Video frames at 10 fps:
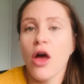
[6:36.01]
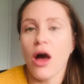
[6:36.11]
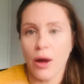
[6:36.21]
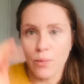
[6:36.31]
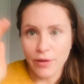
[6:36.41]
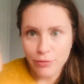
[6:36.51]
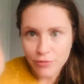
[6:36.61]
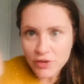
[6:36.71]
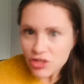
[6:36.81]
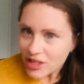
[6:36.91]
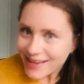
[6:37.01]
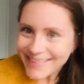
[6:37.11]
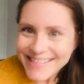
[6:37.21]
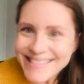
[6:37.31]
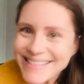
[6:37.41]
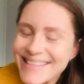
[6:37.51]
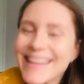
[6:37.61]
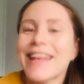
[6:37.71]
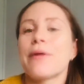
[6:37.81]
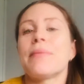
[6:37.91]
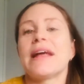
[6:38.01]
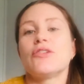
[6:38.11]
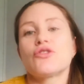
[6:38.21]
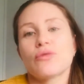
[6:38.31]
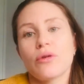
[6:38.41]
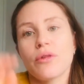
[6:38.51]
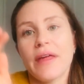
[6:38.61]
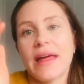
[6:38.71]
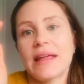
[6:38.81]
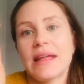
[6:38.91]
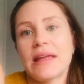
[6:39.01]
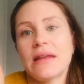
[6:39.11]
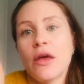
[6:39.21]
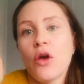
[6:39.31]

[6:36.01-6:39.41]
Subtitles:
I went through the checklist and I made sure that it